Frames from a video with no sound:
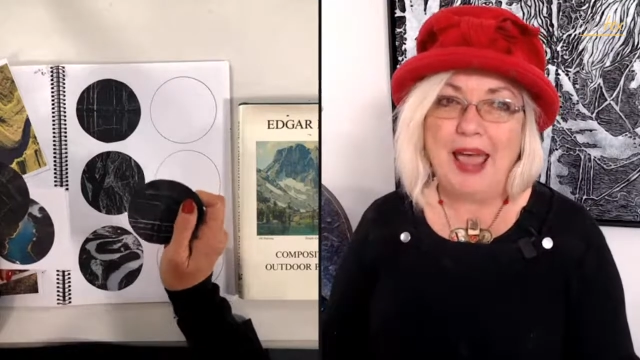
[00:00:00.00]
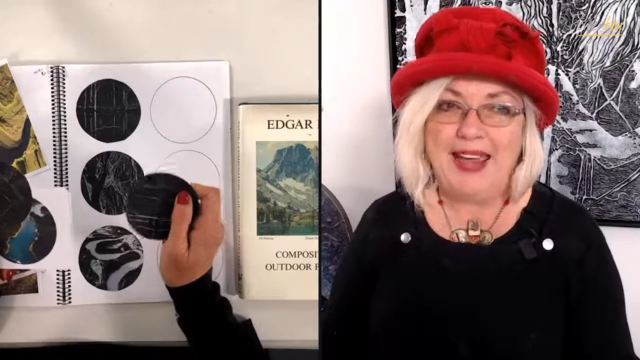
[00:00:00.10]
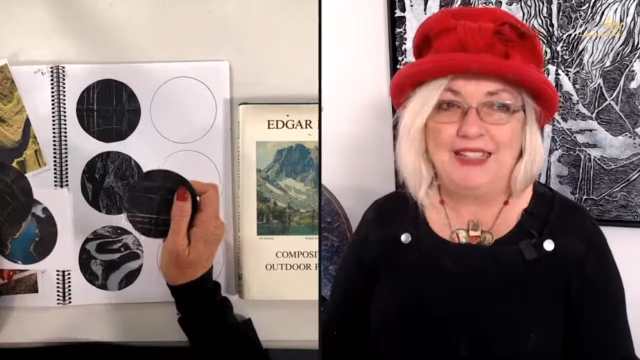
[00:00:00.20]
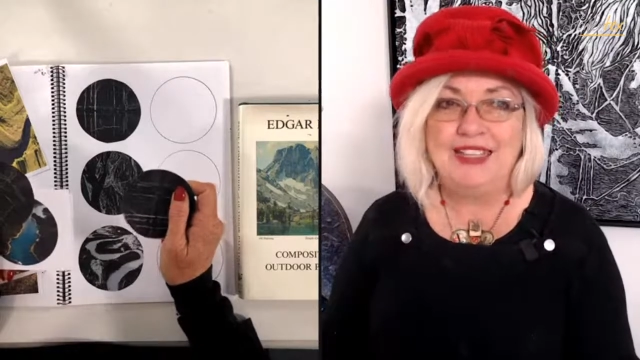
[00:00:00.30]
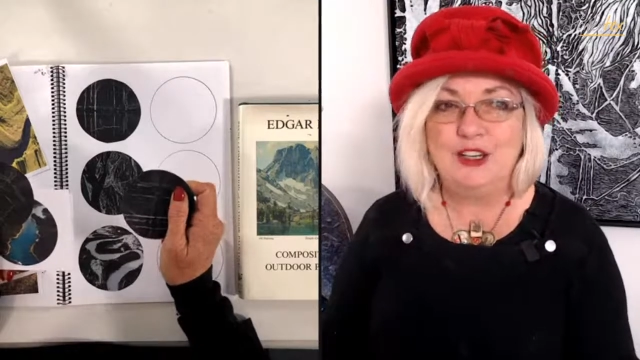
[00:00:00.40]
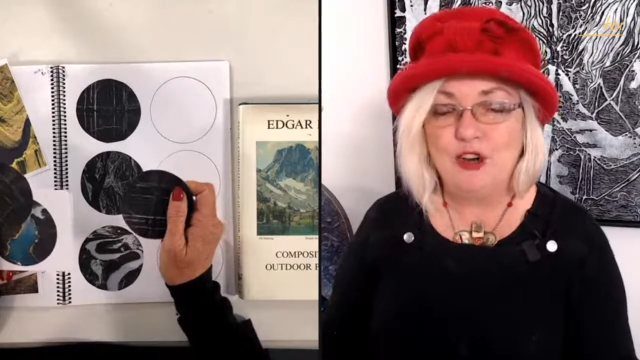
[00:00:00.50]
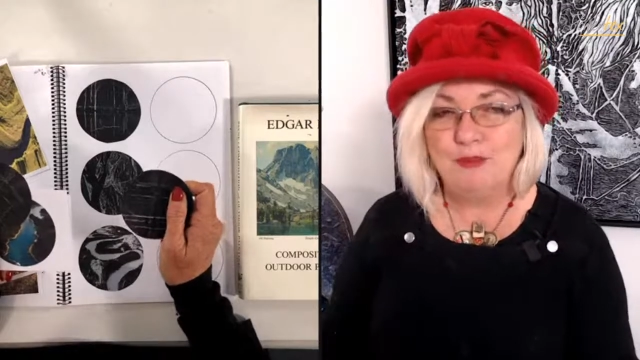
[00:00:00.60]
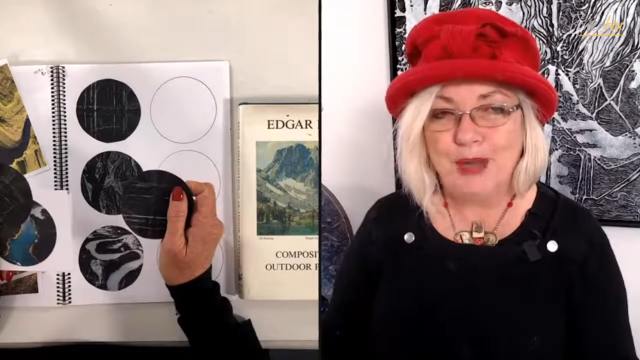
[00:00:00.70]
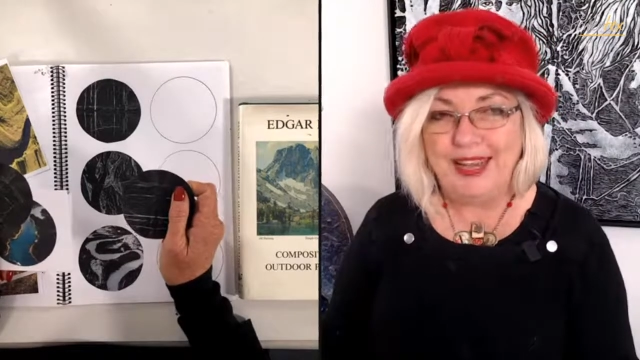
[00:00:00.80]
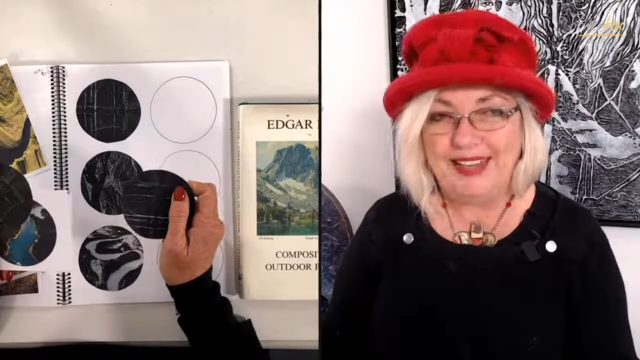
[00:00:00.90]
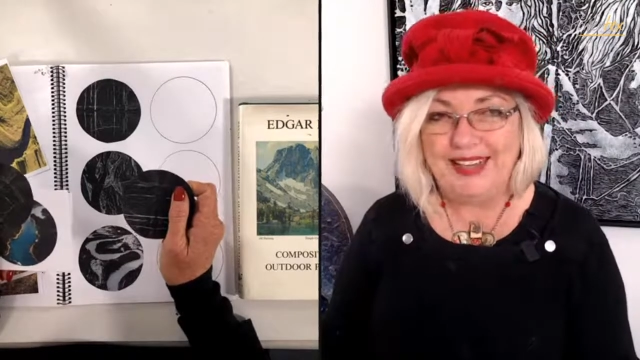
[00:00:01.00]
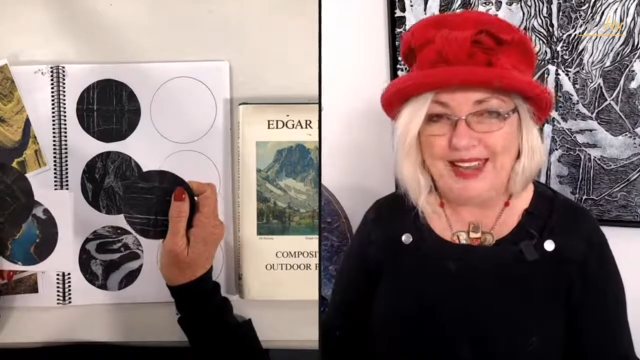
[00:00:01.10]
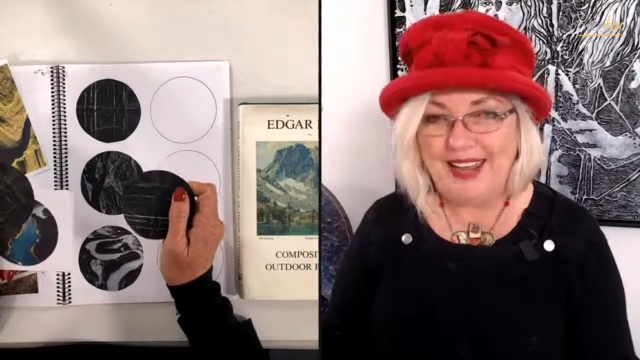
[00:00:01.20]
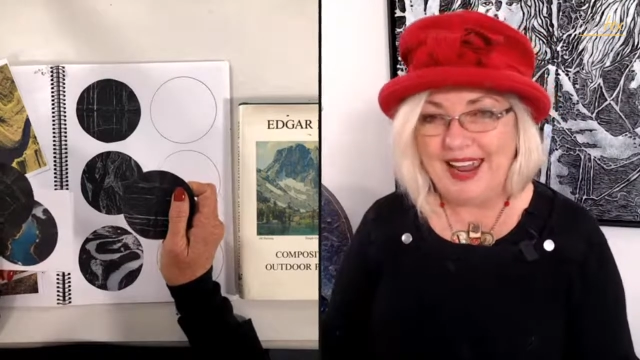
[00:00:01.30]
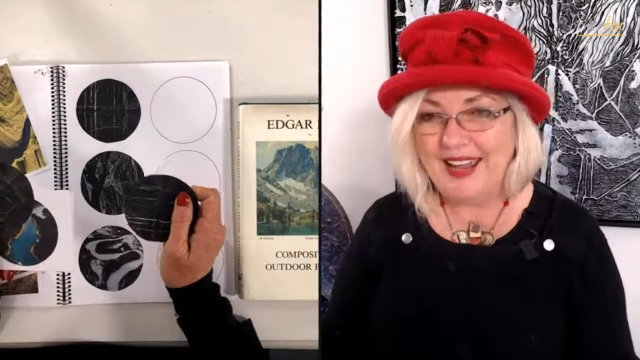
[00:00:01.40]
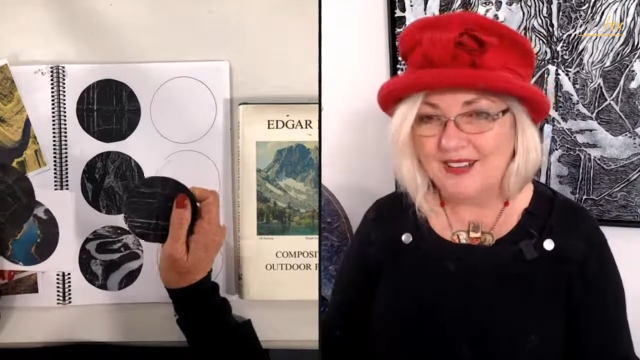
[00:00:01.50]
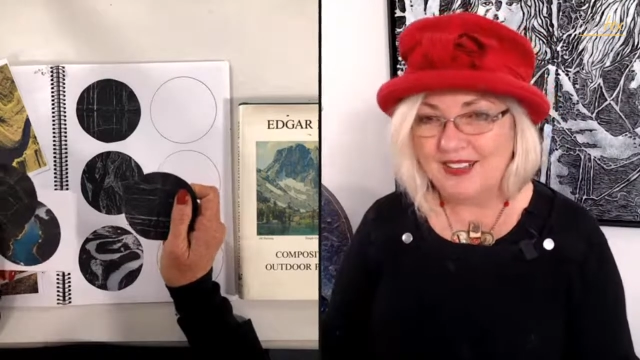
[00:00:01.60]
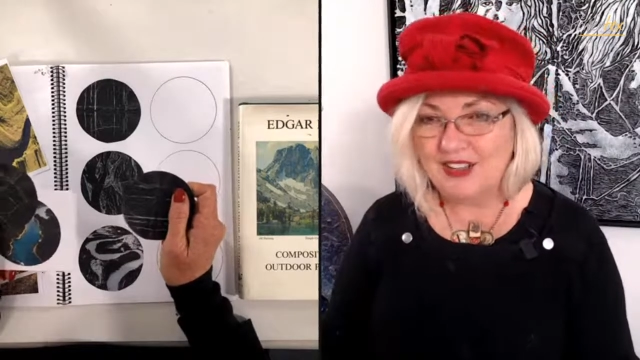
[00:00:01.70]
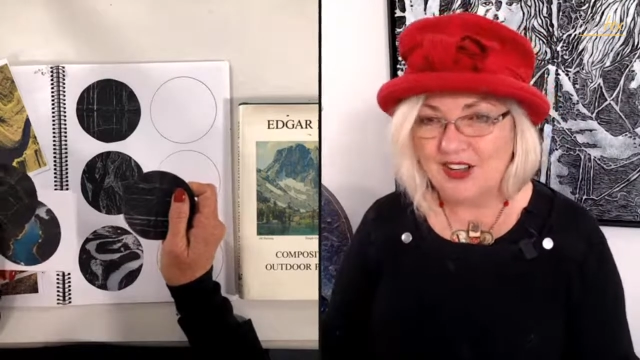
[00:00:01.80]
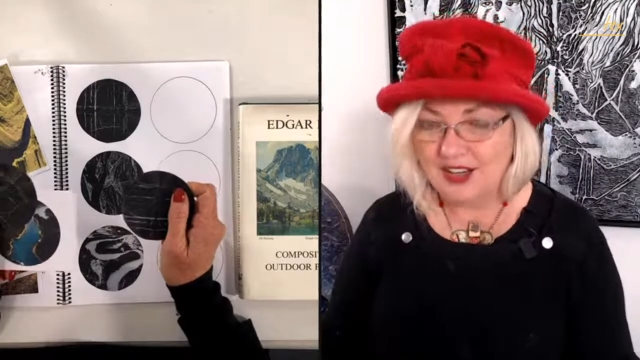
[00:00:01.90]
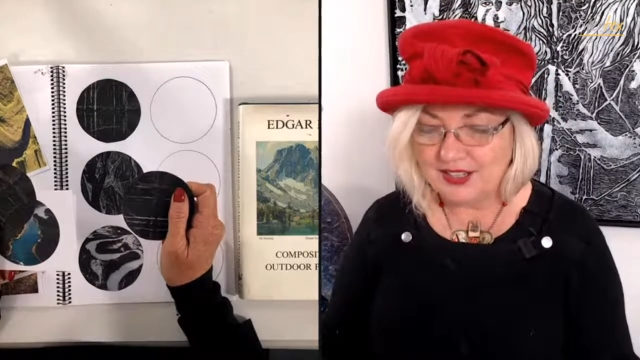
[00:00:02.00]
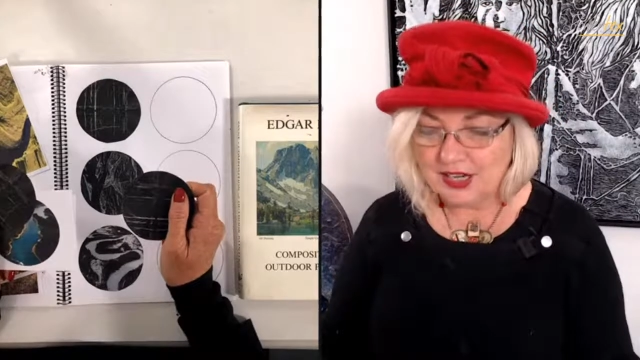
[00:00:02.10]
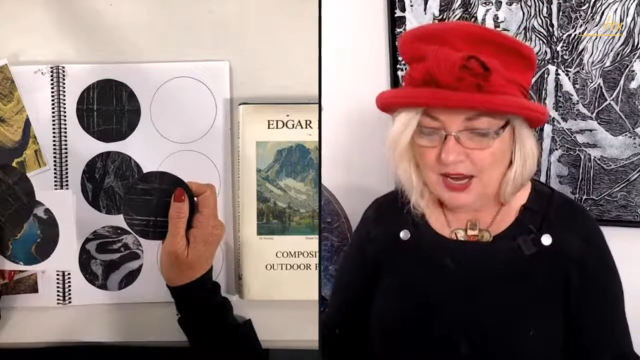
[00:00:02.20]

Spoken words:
painting on plein air outside.